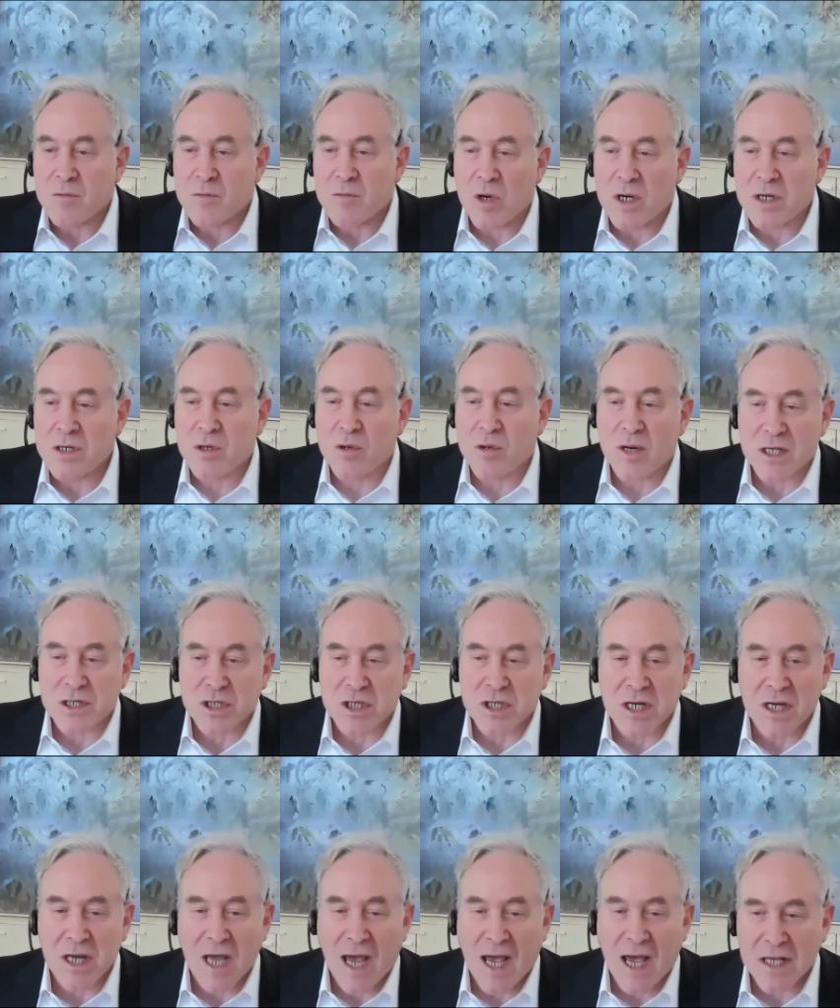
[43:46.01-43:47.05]
One
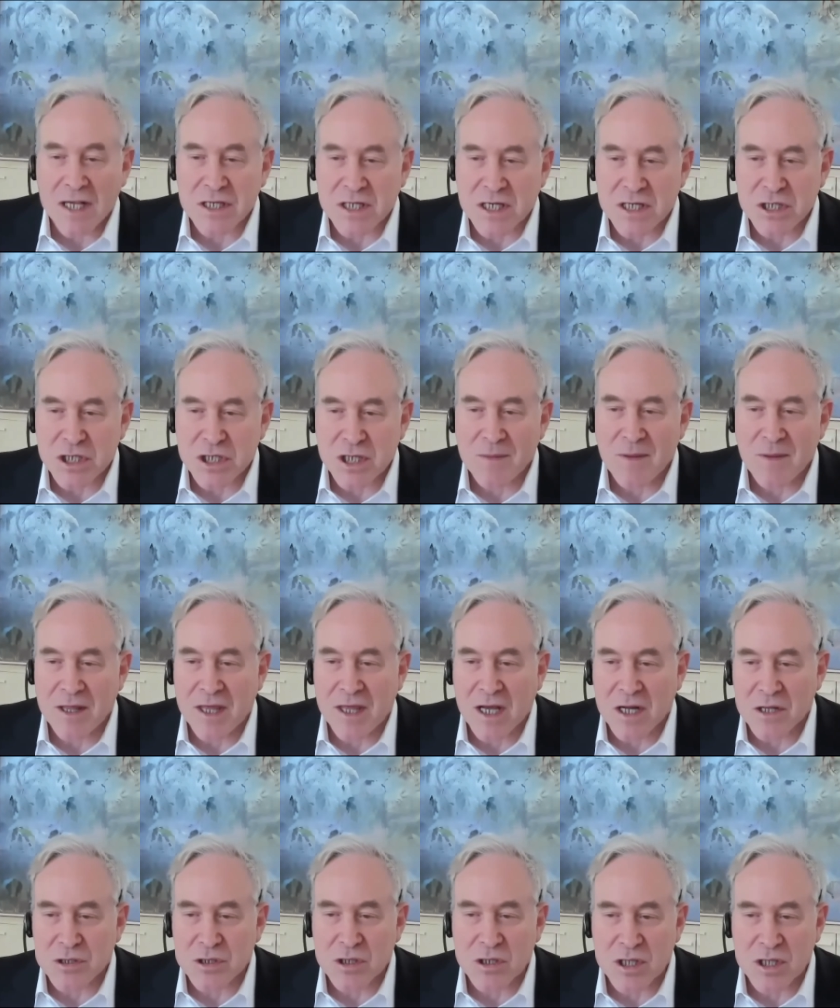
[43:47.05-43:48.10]
question asked, and Jim, I think
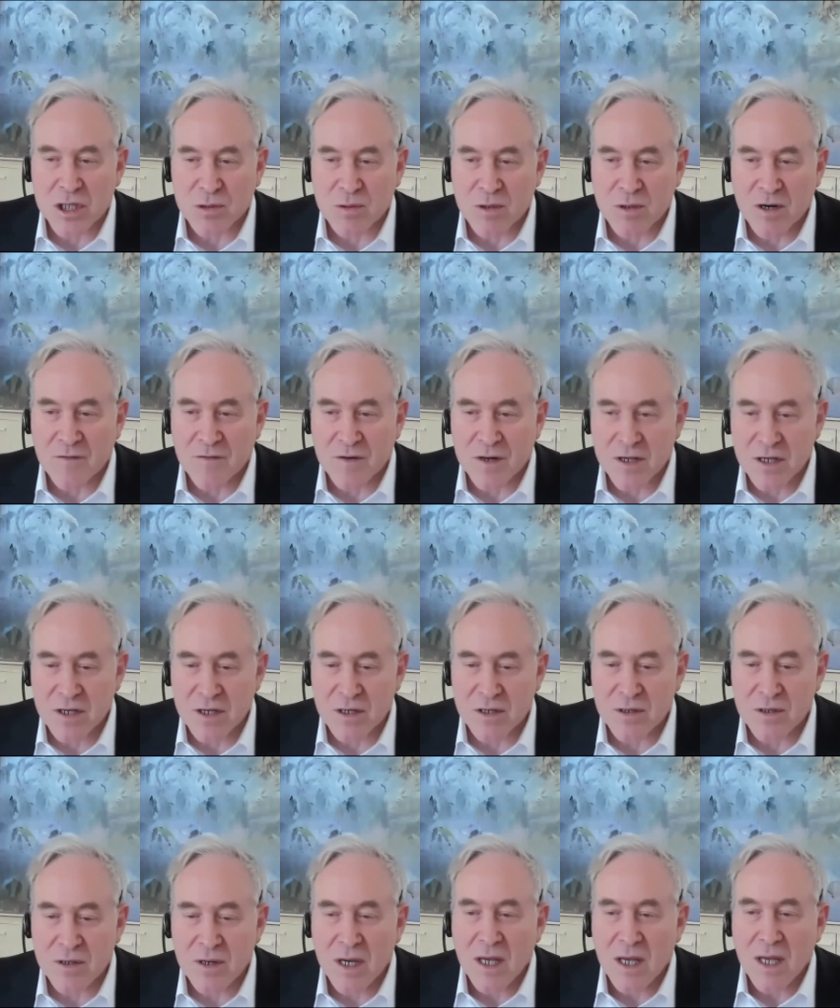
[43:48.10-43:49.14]
I'll turn this one over to
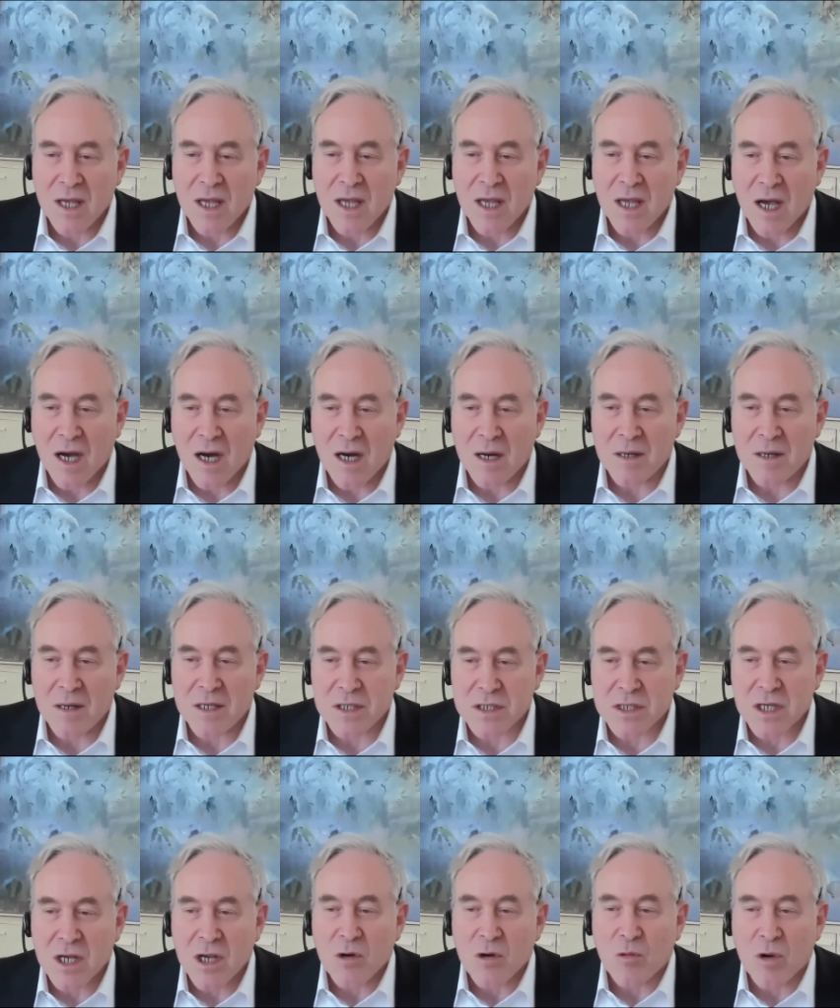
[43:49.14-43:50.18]
you,
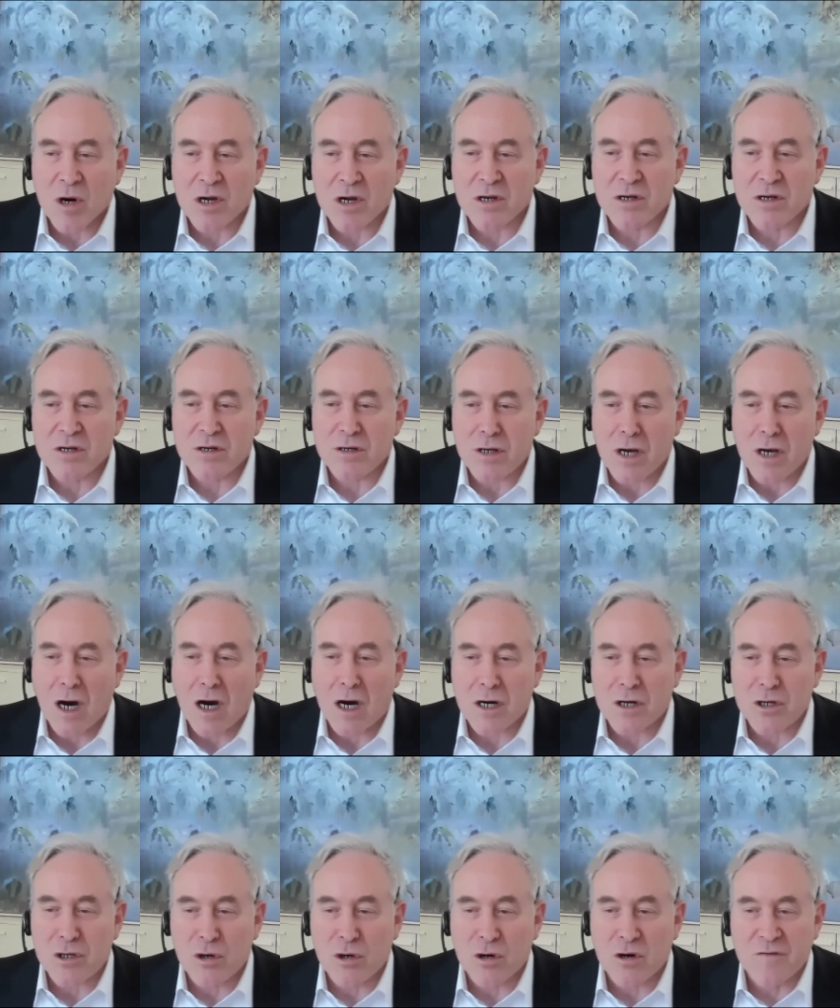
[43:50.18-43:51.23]
is what are
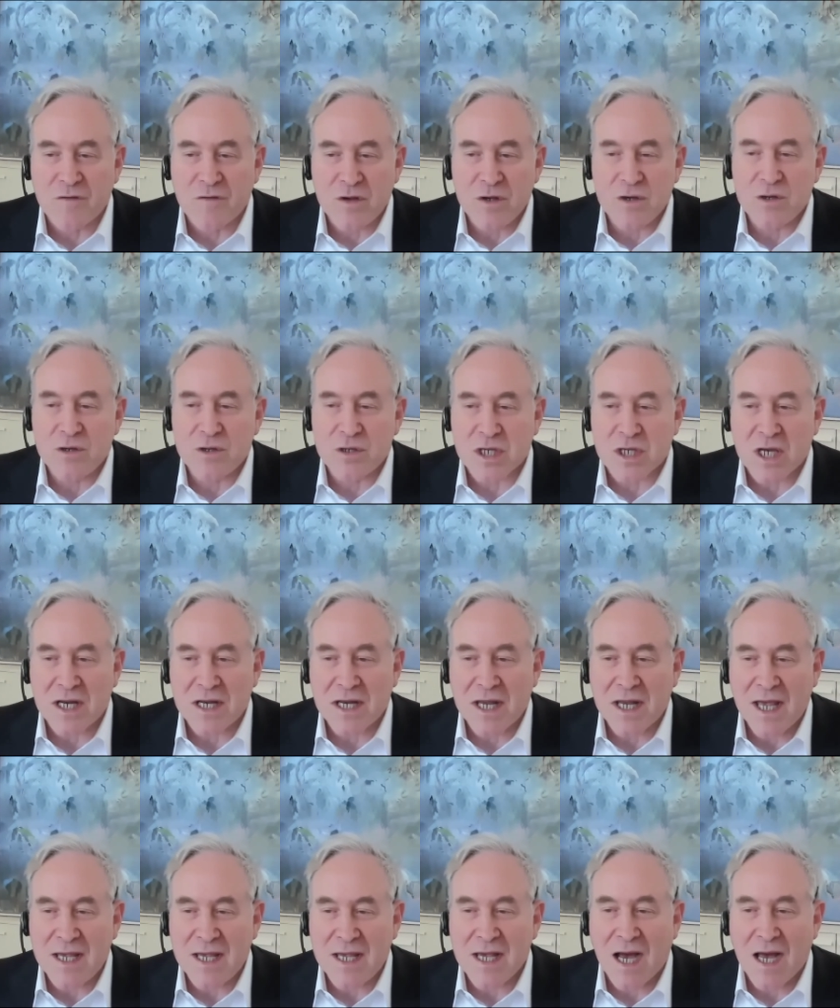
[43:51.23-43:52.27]
your views on
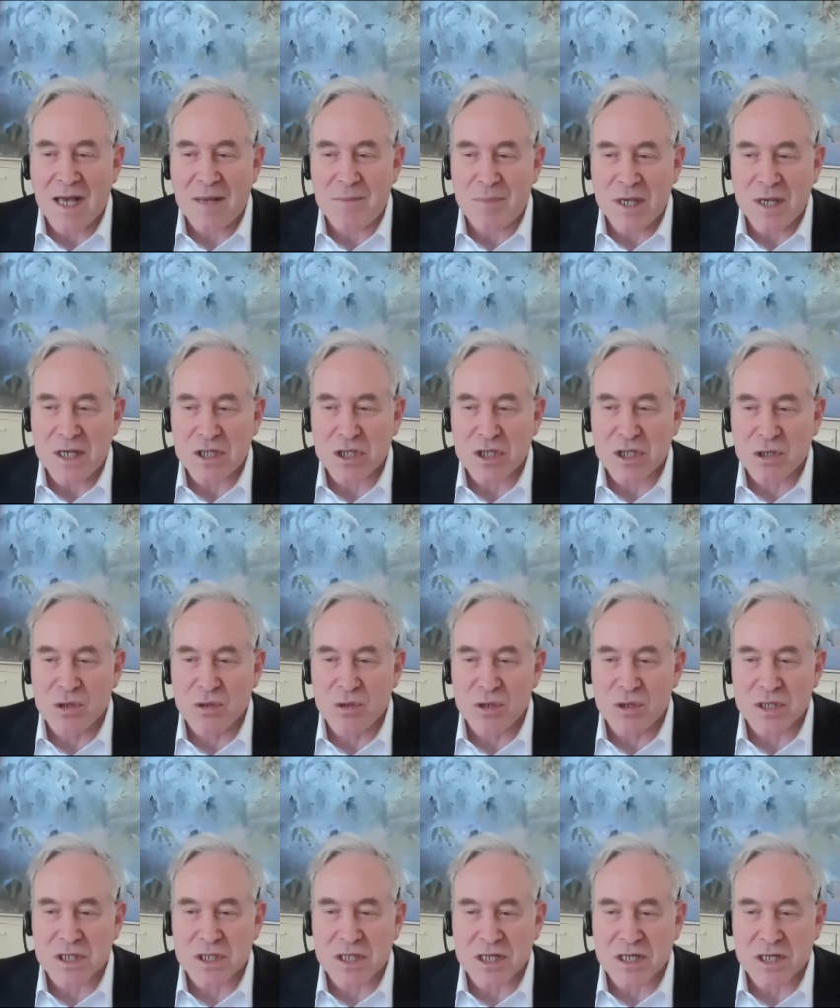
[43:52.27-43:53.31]
AI-based
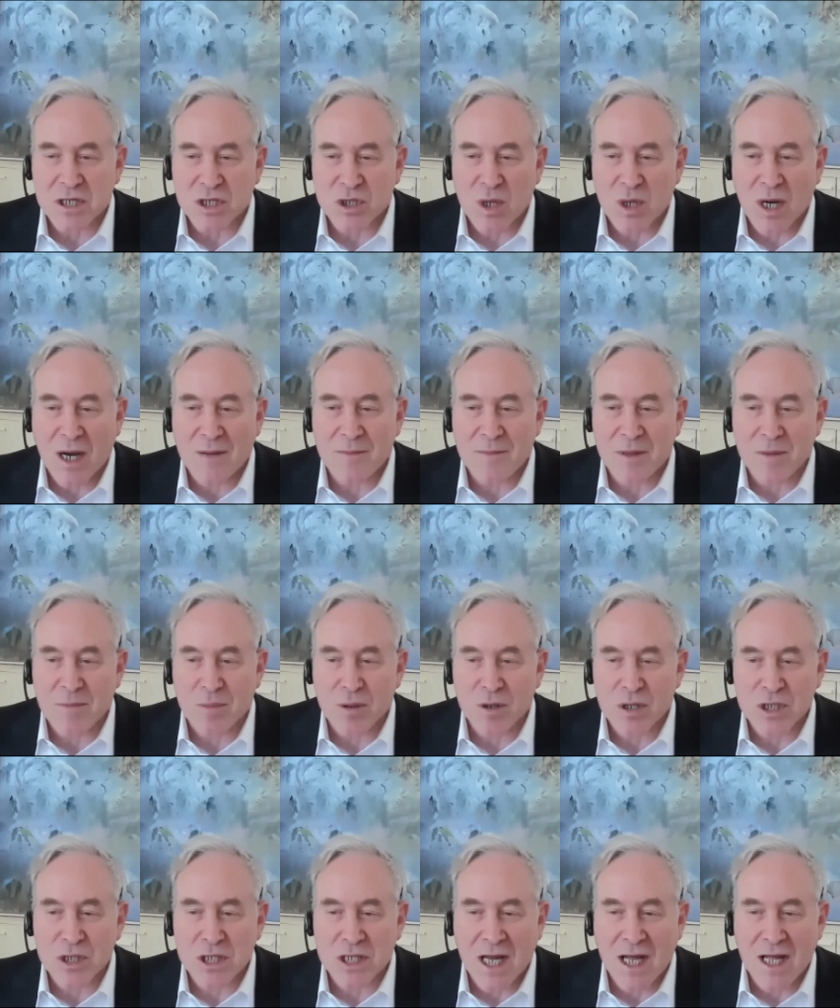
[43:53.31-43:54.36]
tools that describe the
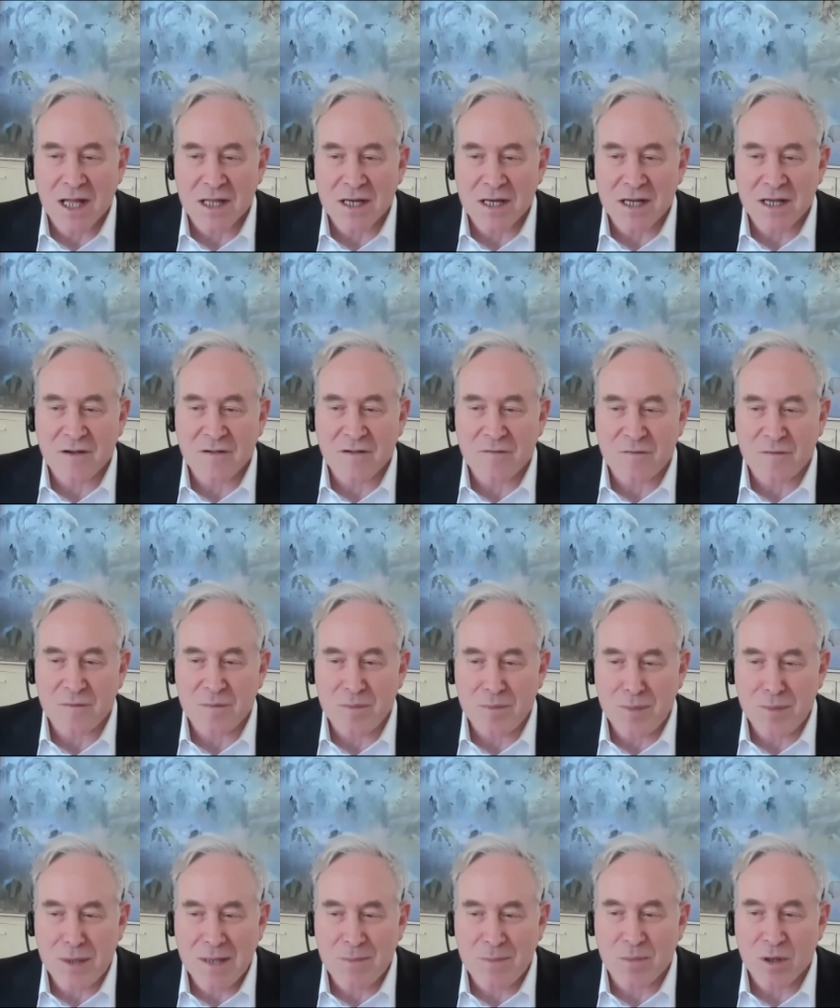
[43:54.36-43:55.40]
personality of
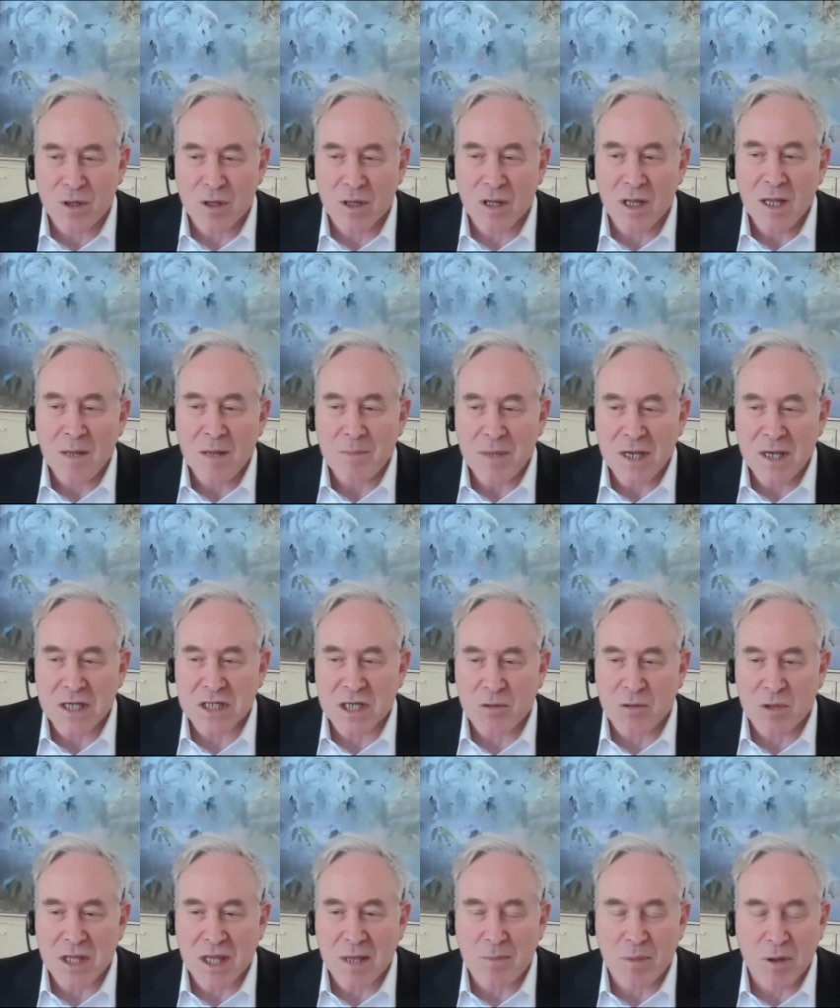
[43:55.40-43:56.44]
people based
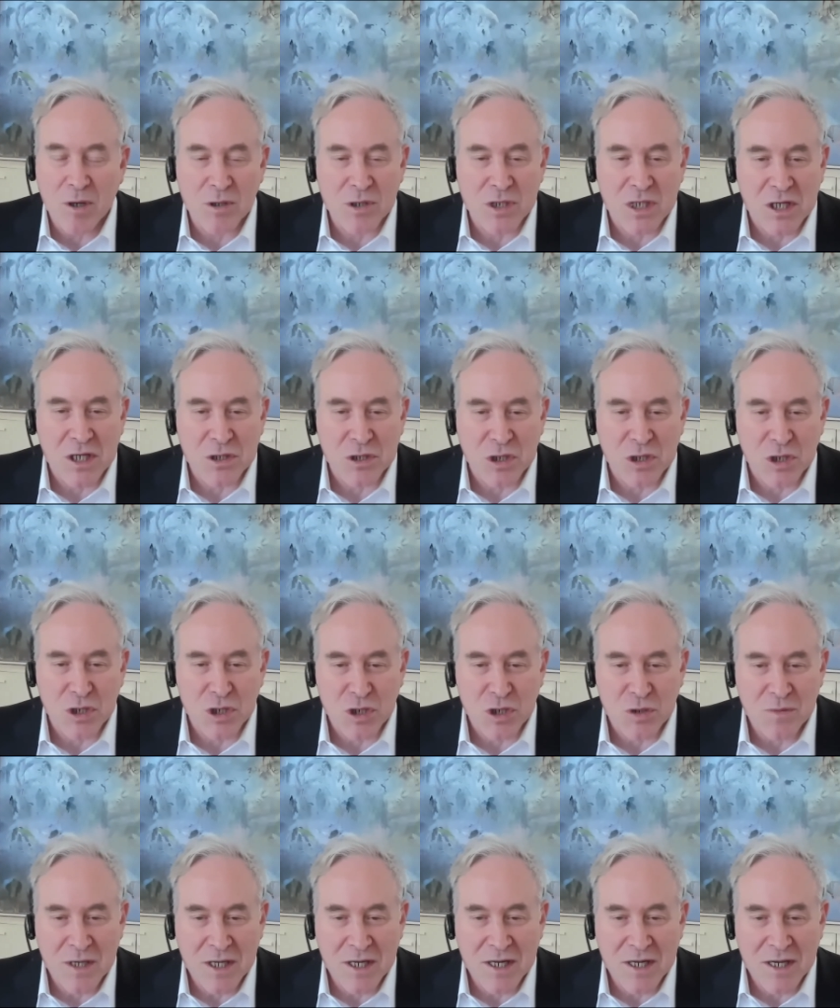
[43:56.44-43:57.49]
on what they post on
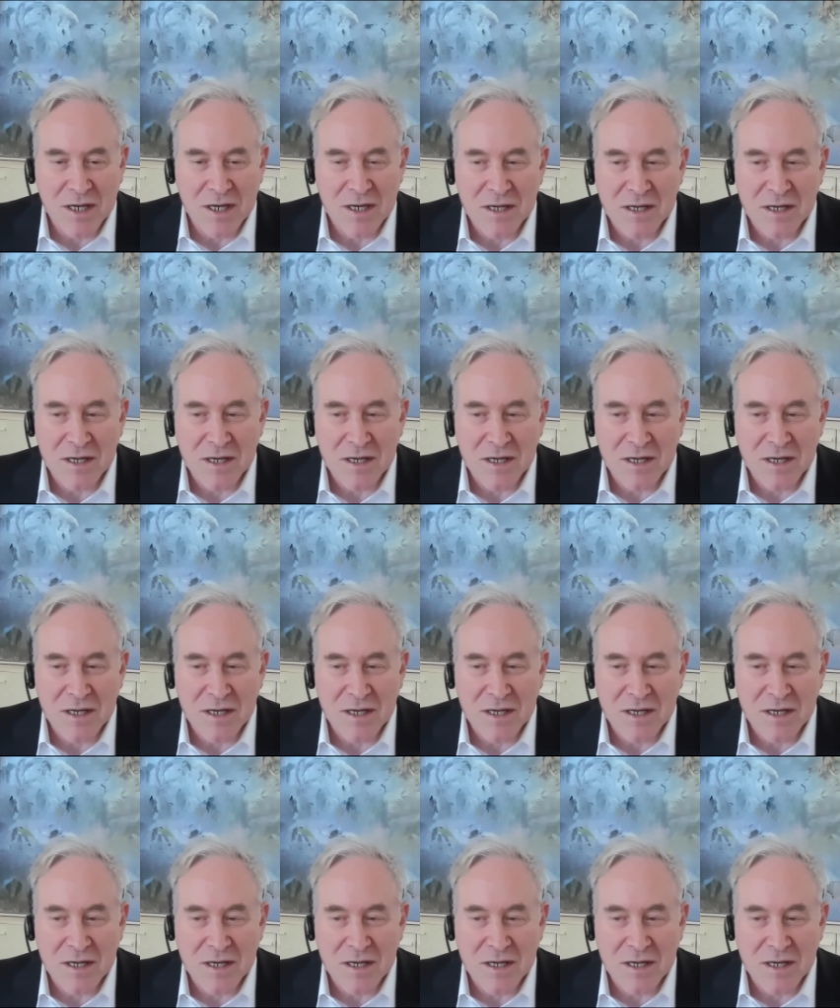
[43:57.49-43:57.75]
social media?